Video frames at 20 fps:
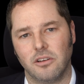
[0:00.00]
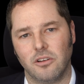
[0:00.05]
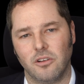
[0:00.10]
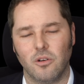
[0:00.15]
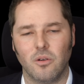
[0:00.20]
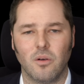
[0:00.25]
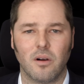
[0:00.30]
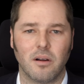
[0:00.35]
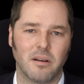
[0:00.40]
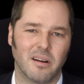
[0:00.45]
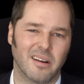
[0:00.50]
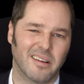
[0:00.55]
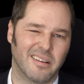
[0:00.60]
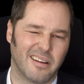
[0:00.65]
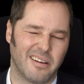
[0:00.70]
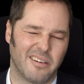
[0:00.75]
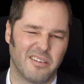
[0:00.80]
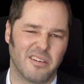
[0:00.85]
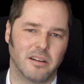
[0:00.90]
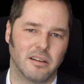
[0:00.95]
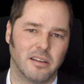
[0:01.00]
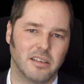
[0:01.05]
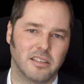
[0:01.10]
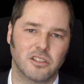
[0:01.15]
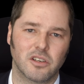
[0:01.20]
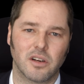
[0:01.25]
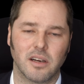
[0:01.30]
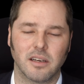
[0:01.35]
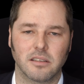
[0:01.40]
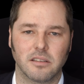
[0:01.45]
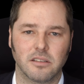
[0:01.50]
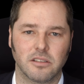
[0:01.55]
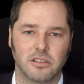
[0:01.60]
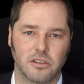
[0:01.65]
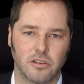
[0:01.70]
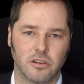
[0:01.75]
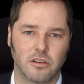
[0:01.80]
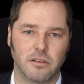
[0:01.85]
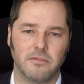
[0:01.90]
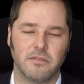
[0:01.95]
who are currently trying to
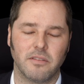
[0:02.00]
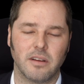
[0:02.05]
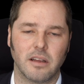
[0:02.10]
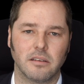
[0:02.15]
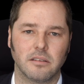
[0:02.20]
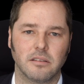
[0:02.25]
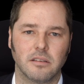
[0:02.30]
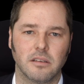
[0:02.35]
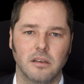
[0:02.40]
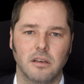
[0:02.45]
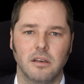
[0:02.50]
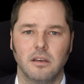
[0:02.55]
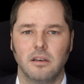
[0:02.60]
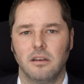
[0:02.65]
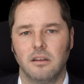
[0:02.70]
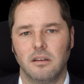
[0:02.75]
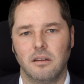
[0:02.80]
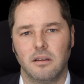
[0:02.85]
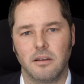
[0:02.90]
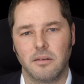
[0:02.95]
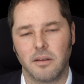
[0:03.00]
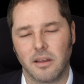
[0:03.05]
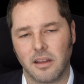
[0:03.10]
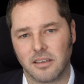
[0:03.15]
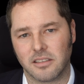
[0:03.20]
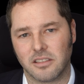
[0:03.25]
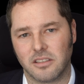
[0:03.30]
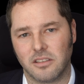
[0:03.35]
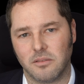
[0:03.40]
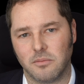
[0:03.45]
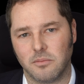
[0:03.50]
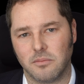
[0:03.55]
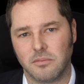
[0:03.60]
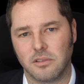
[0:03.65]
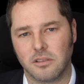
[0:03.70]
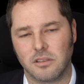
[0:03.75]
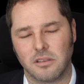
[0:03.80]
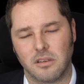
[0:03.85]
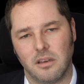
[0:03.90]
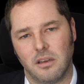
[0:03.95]
circumvent
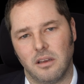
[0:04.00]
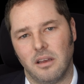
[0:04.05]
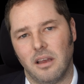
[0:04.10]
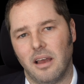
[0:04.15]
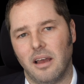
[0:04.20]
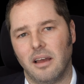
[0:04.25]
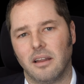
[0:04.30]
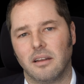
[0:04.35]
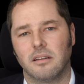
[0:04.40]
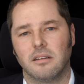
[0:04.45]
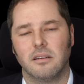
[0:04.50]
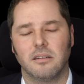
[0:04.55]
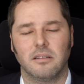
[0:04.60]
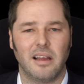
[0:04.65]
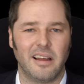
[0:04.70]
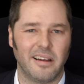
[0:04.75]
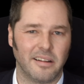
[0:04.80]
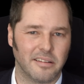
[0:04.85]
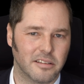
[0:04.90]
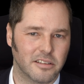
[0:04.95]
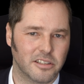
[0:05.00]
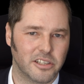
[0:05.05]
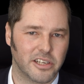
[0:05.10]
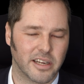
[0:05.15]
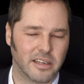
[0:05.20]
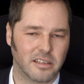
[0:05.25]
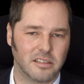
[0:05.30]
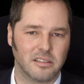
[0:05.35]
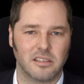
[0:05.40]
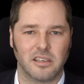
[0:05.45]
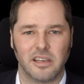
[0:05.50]
customs and health checks,